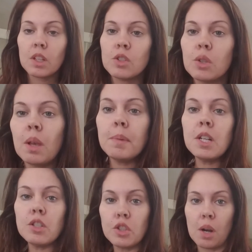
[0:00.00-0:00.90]
So let me
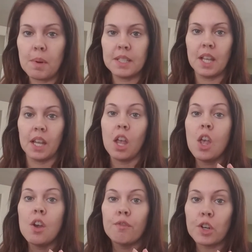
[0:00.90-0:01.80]
just start by saying,
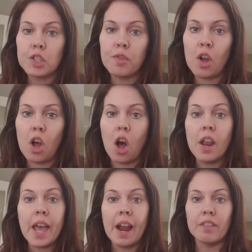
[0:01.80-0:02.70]
first of all,
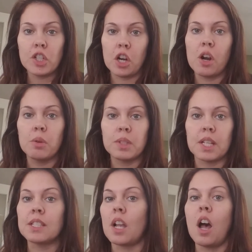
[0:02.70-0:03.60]
on average, our host
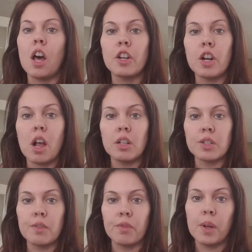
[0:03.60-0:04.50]
gets
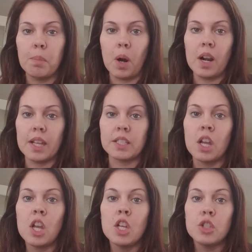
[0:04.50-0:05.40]
$100 in free product,
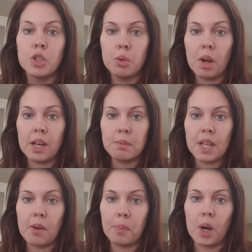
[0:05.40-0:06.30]
two items
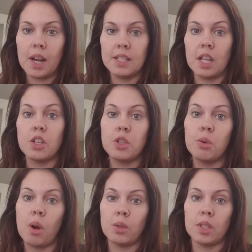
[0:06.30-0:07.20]
half price, and
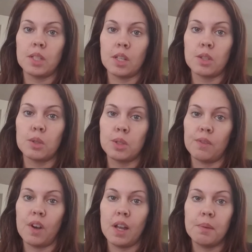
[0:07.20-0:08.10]
two Hostess
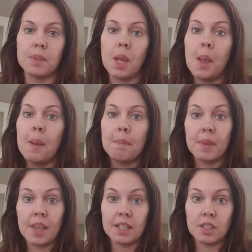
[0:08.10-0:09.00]
exclusive items.
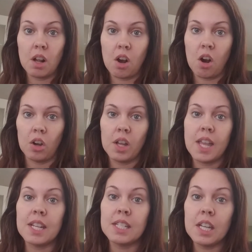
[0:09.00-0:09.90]
But that's not all.
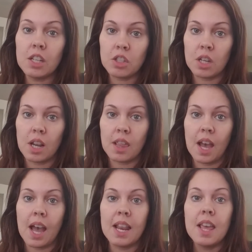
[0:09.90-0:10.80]
In addition to
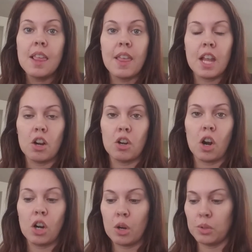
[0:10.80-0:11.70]
that, they earn
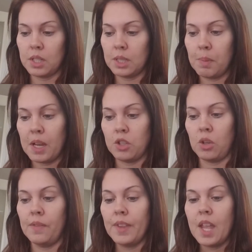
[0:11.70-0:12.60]
our Hostess
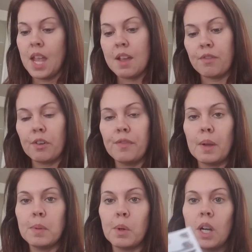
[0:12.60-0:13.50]
special. And for
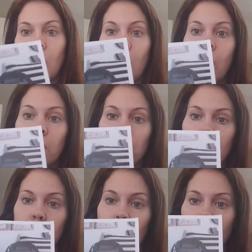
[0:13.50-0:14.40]
February, our
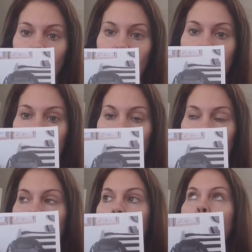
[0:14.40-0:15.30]
Hostess special
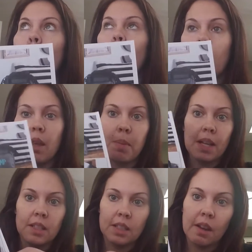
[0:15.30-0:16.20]
is one of the
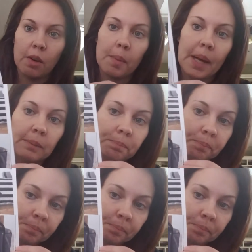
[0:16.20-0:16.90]
best it's ever been.